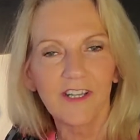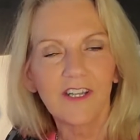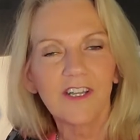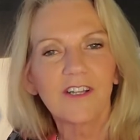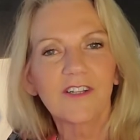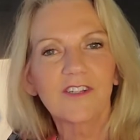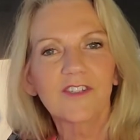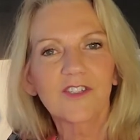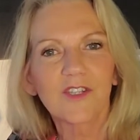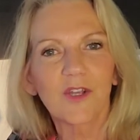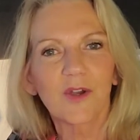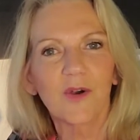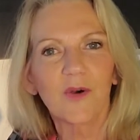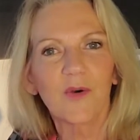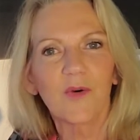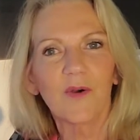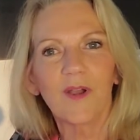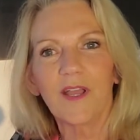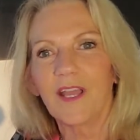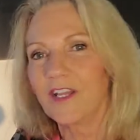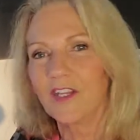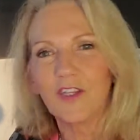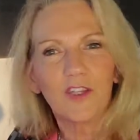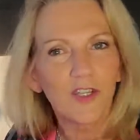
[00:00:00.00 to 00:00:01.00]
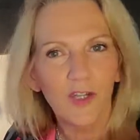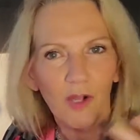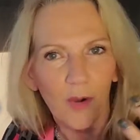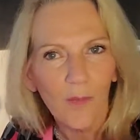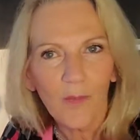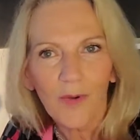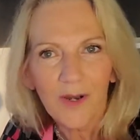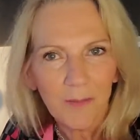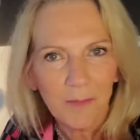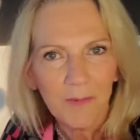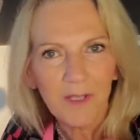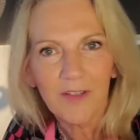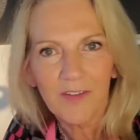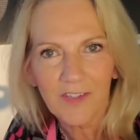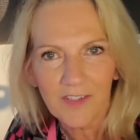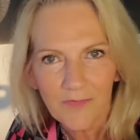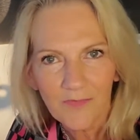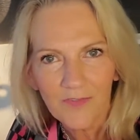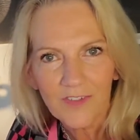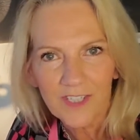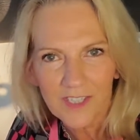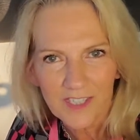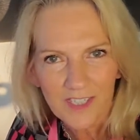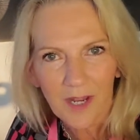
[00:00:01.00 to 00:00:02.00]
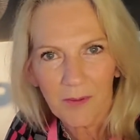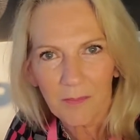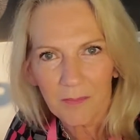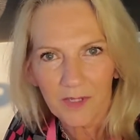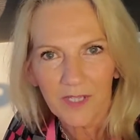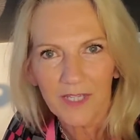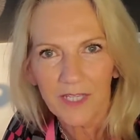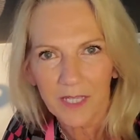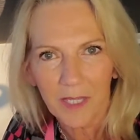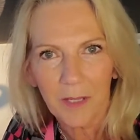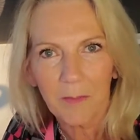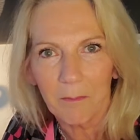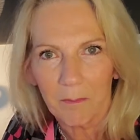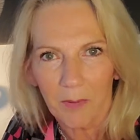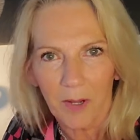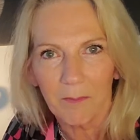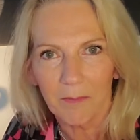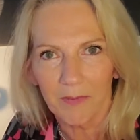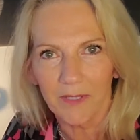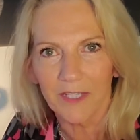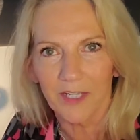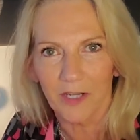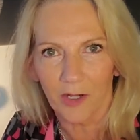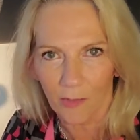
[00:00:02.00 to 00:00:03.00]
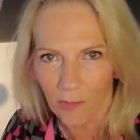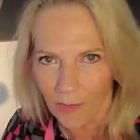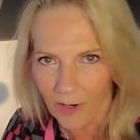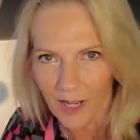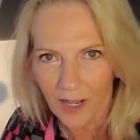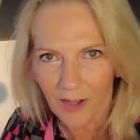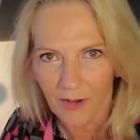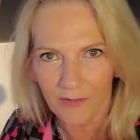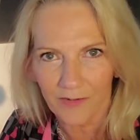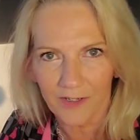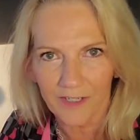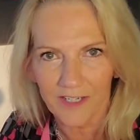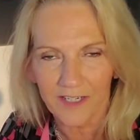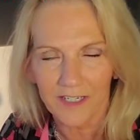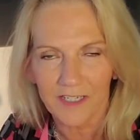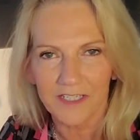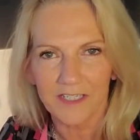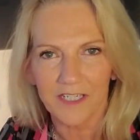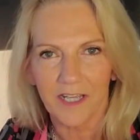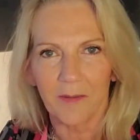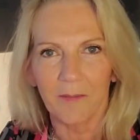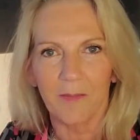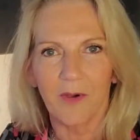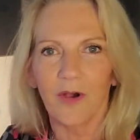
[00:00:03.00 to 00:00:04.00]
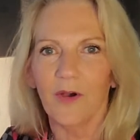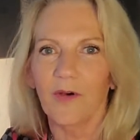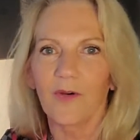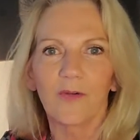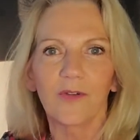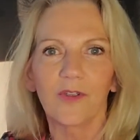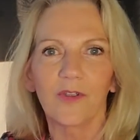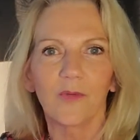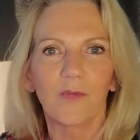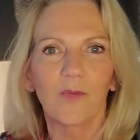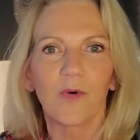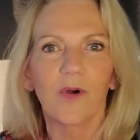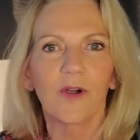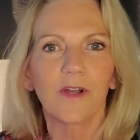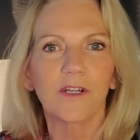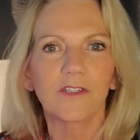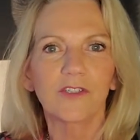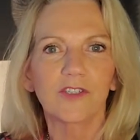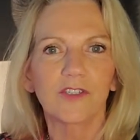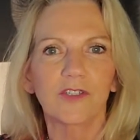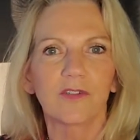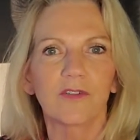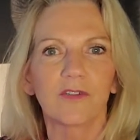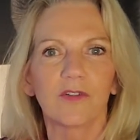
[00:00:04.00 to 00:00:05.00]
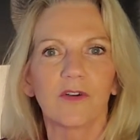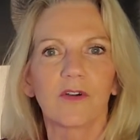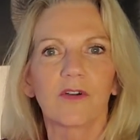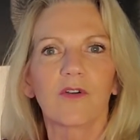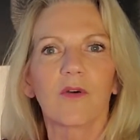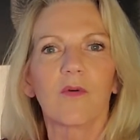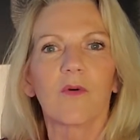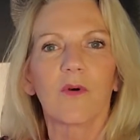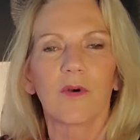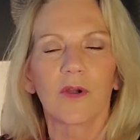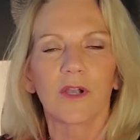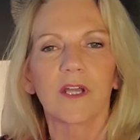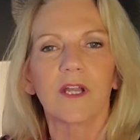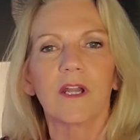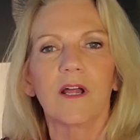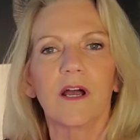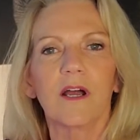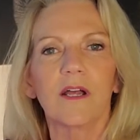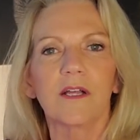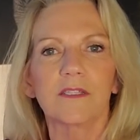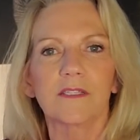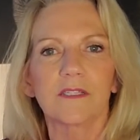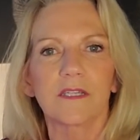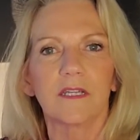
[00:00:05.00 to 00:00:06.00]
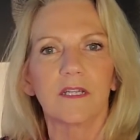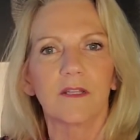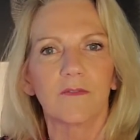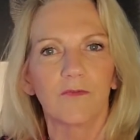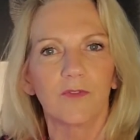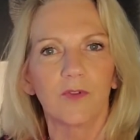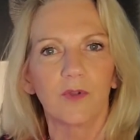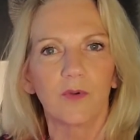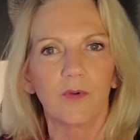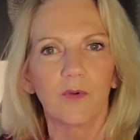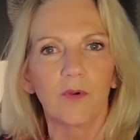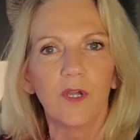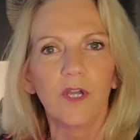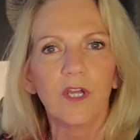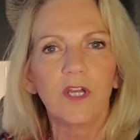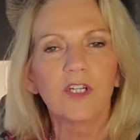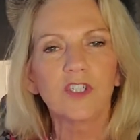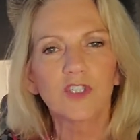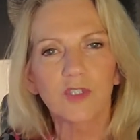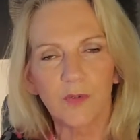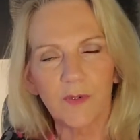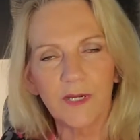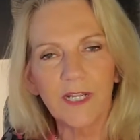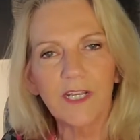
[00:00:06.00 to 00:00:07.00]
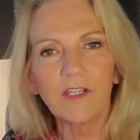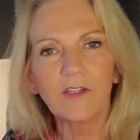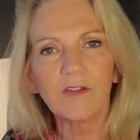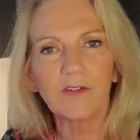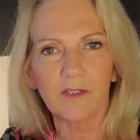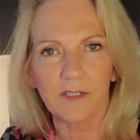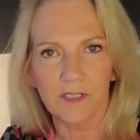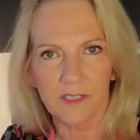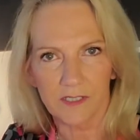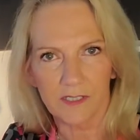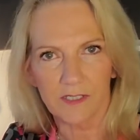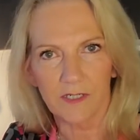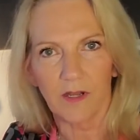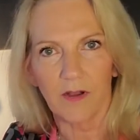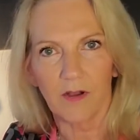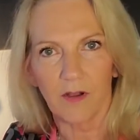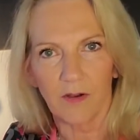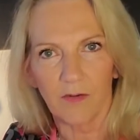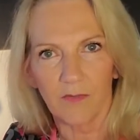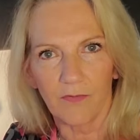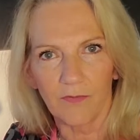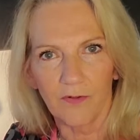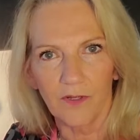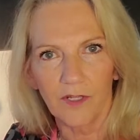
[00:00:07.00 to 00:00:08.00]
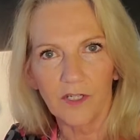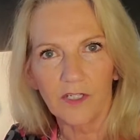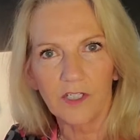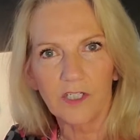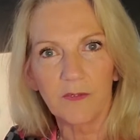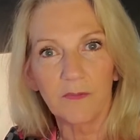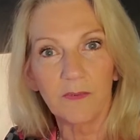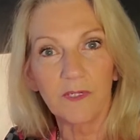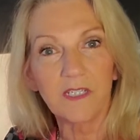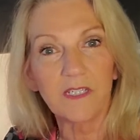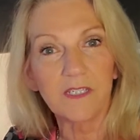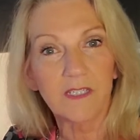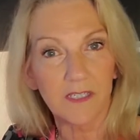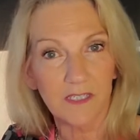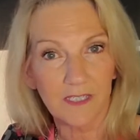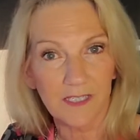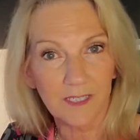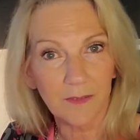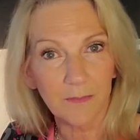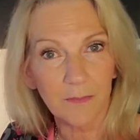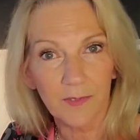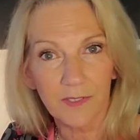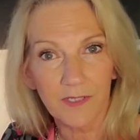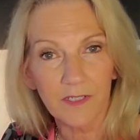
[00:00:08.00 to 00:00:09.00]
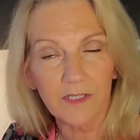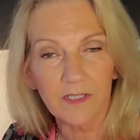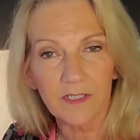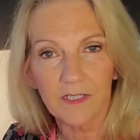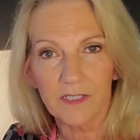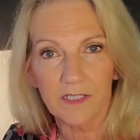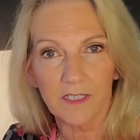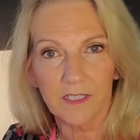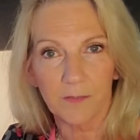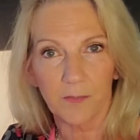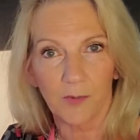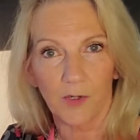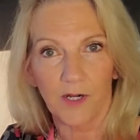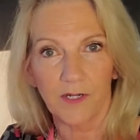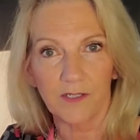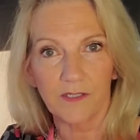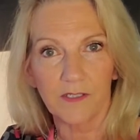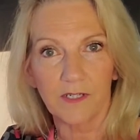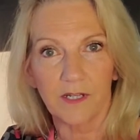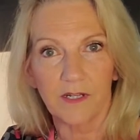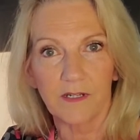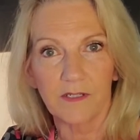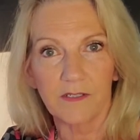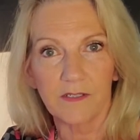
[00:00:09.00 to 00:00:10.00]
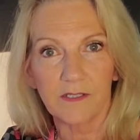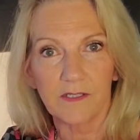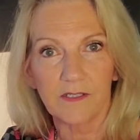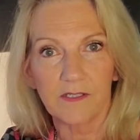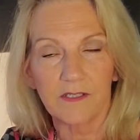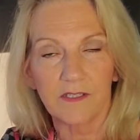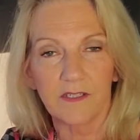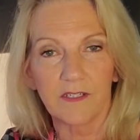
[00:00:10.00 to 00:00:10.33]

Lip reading: So you don't want to be stumbling and bumbling around in a demo. You want to look organized. And if you train yourself to be disciplined in this process,